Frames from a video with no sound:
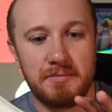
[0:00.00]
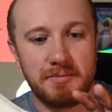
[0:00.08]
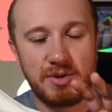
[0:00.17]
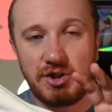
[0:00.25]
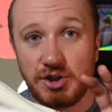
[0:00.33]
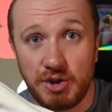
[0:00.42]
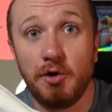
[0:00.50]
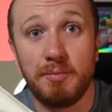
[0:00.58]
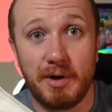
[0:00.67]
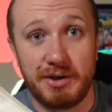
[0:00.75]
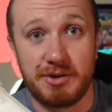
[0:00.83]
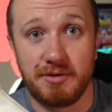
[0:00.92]
so
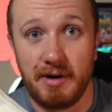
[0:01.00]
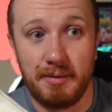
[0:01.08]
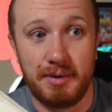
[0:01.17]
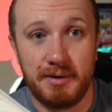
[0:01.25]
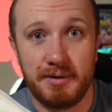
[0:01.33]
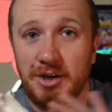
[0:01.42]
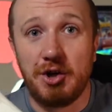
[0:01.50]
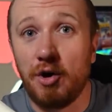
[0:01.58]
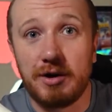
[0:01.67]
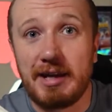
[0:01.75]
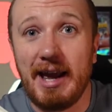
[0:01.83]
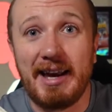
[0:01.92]
much grip. You're
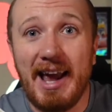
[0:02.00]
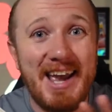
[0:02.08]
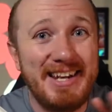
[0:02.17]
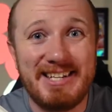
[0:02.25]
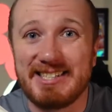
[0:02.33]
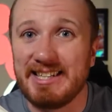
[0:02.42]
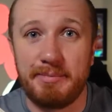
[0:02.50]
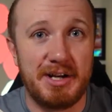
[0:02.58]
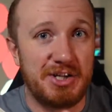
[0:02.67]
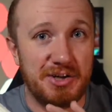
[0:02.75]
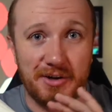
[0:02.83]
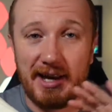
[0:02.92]
not getting any
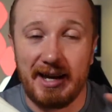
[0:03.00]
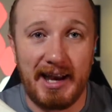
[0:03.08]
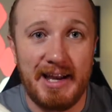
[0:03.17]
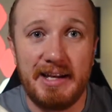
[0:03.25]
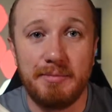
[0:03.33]
slippage, you're not getting any